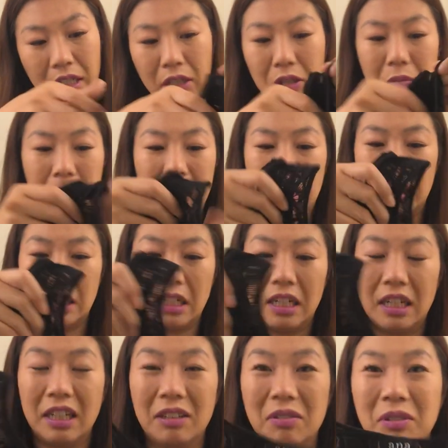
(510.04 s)
Oh my
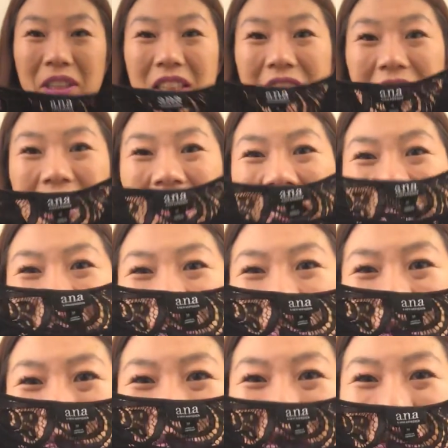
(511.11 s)
God, this is
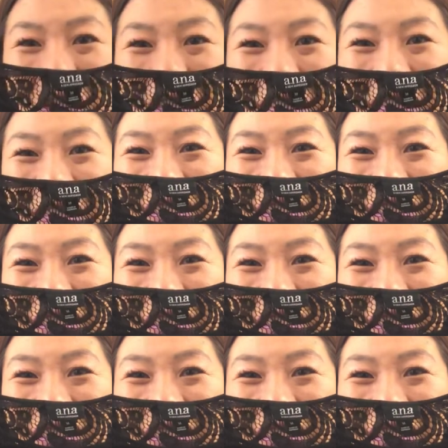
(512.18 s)
terrible.